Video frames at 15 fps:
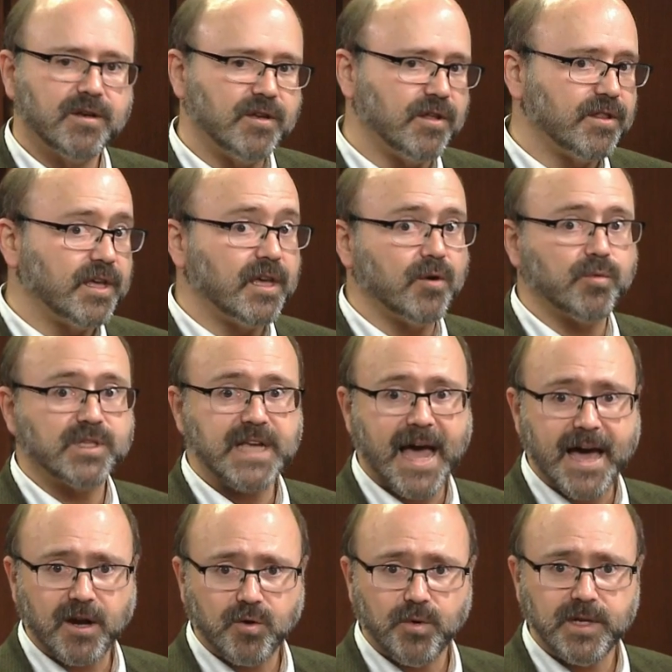Do you think it was
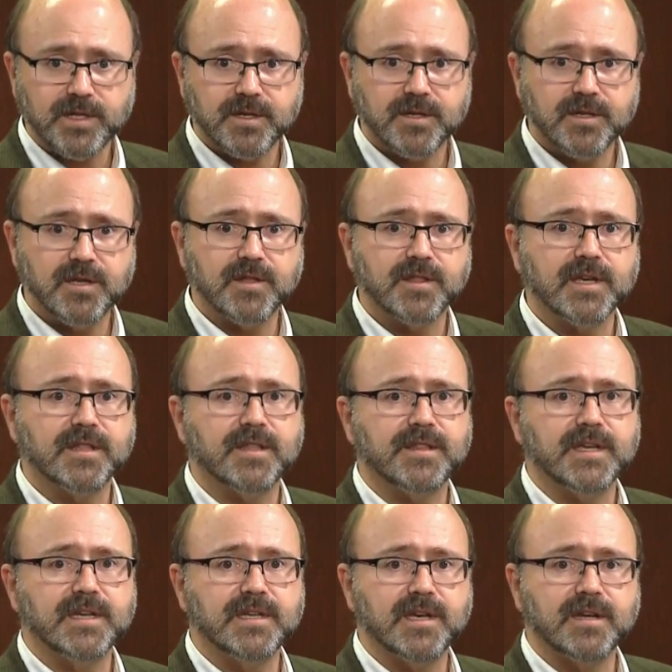adequate? Do you think that
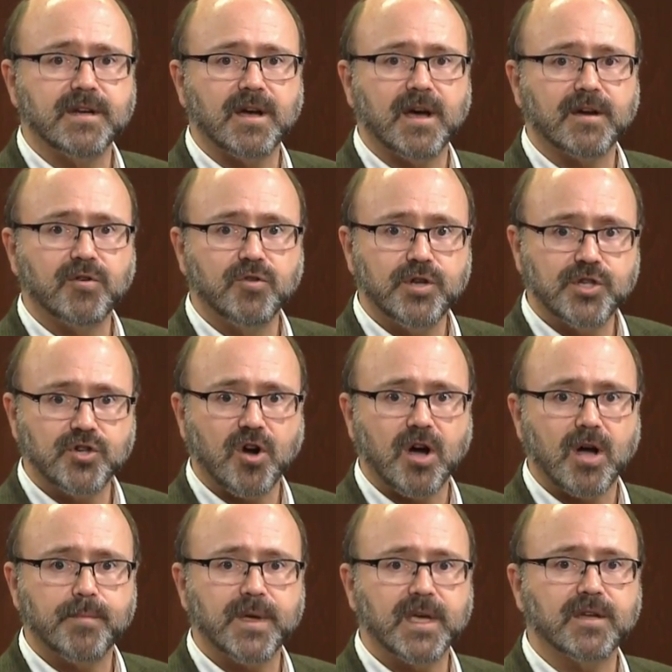they did a good
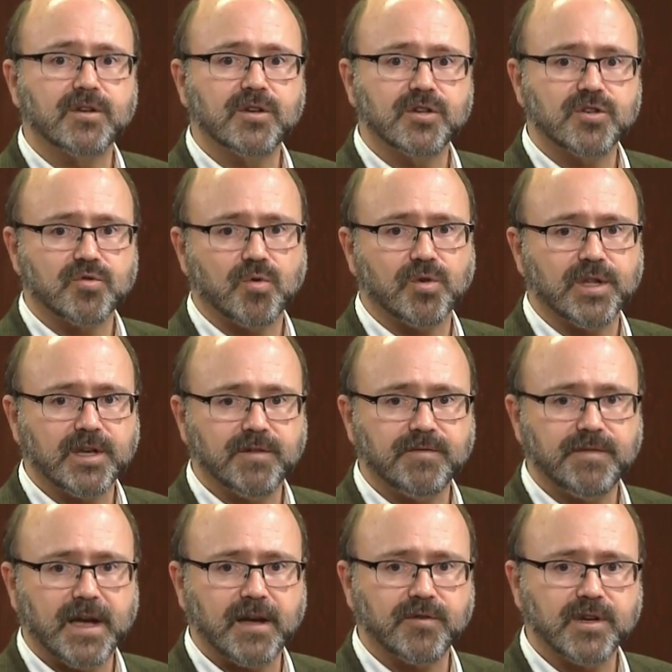job in controlling
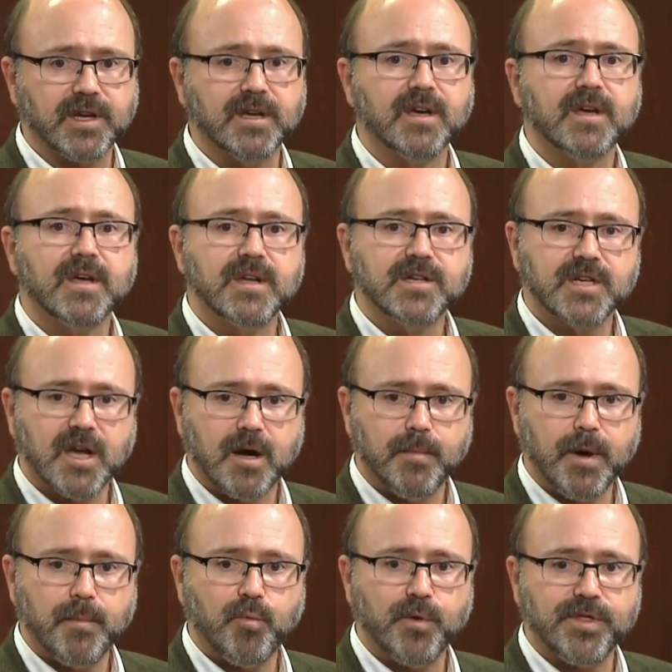confounding to
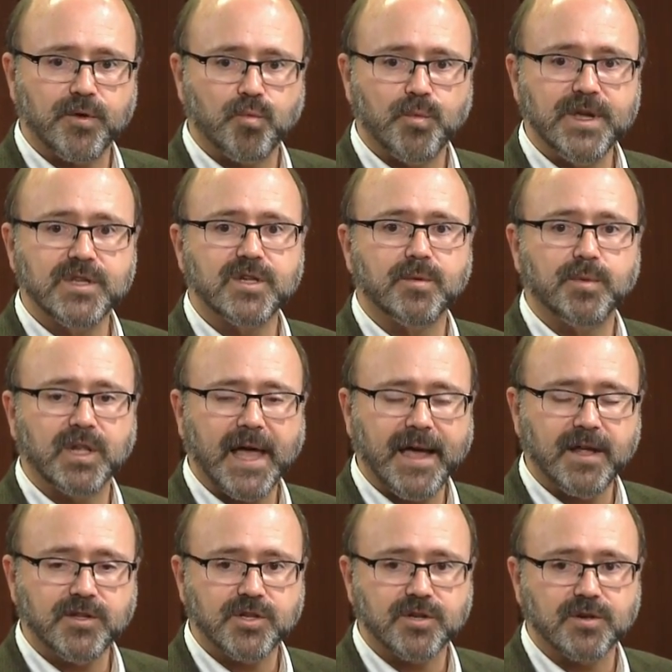come up with a reasonable
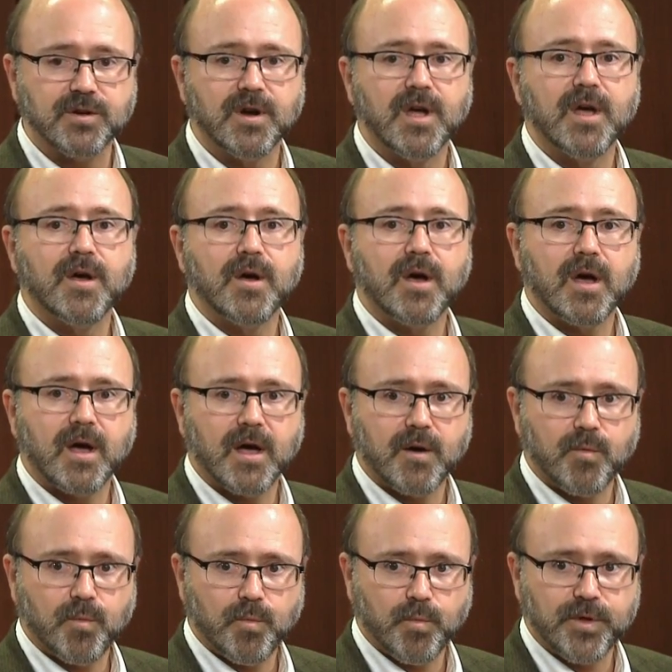answer
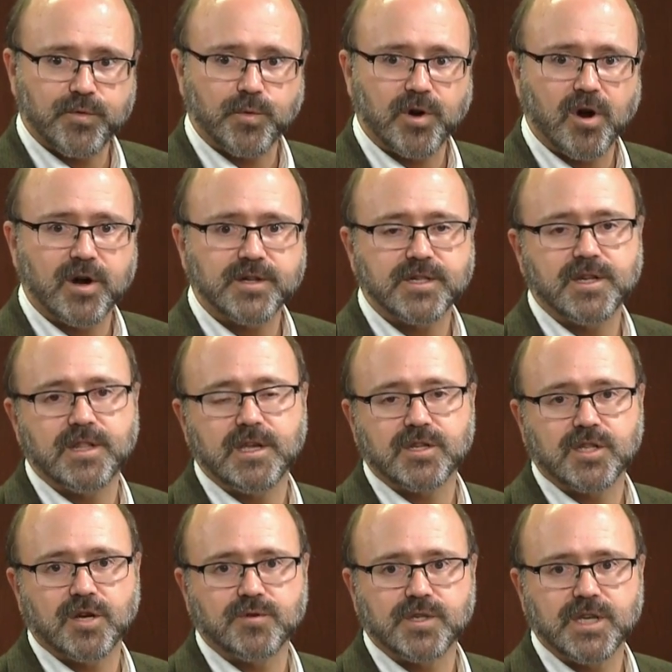with regards to the
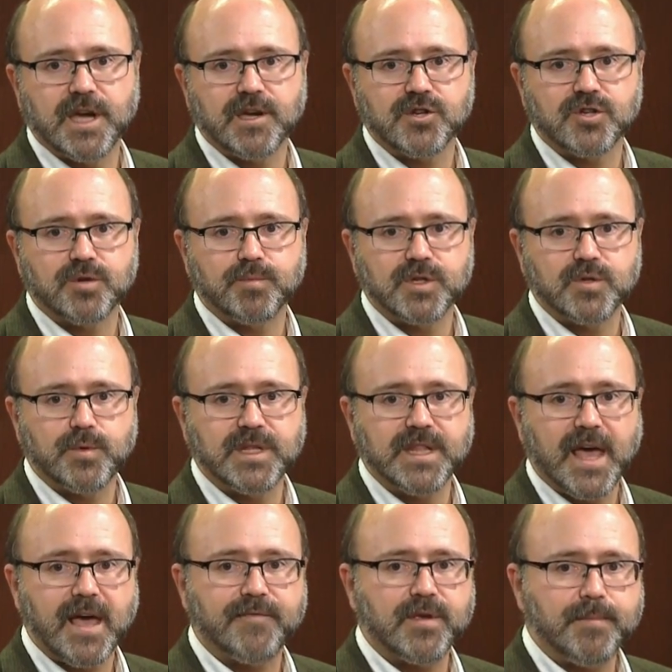association between
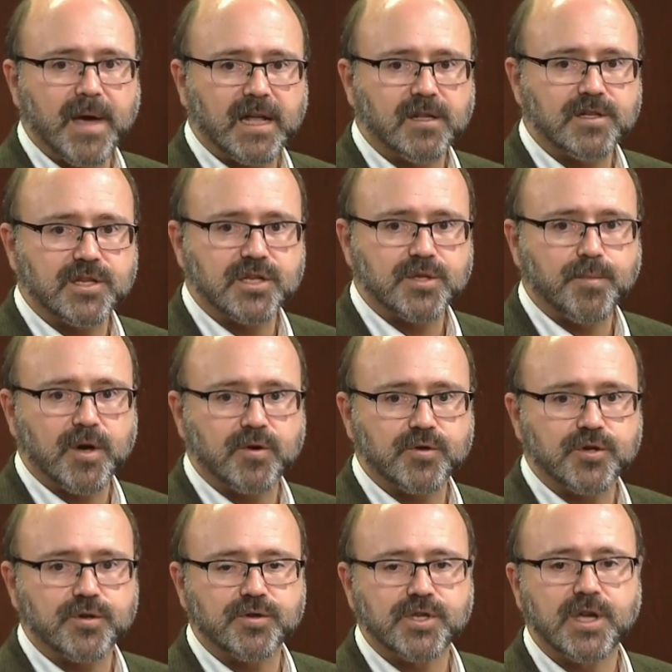the heavy metals
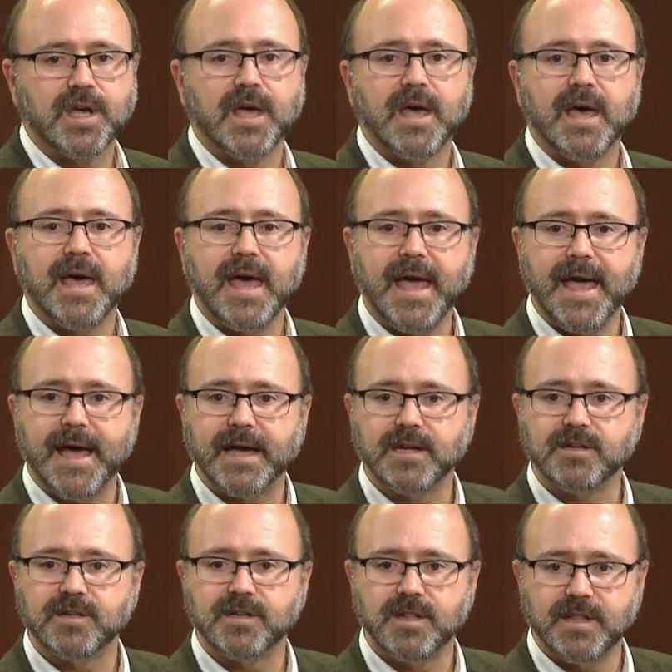exposures
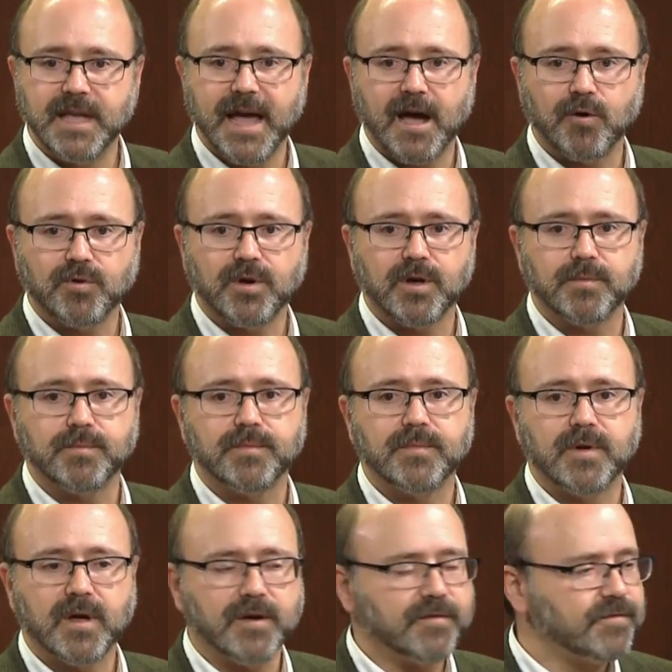and the outcome
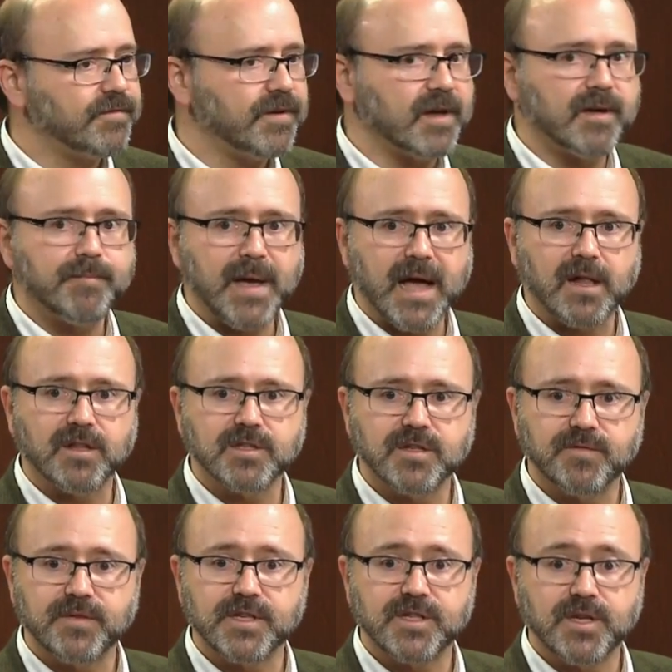of uh, balance
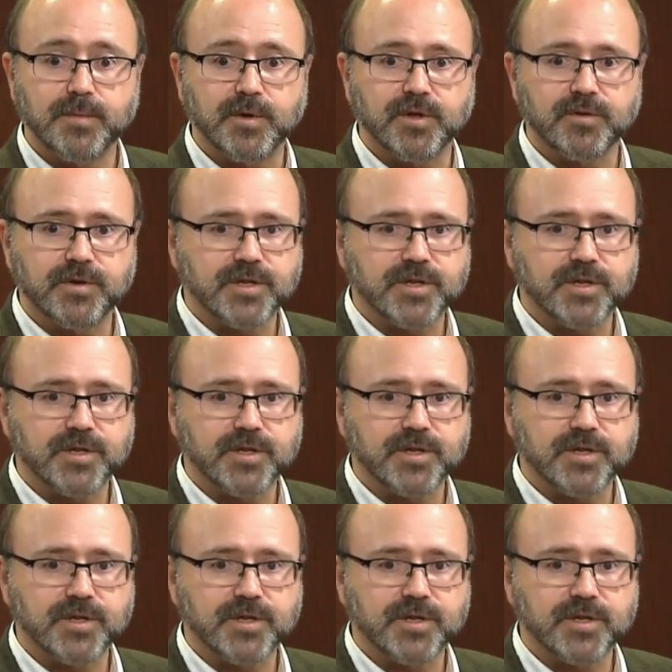and vestibular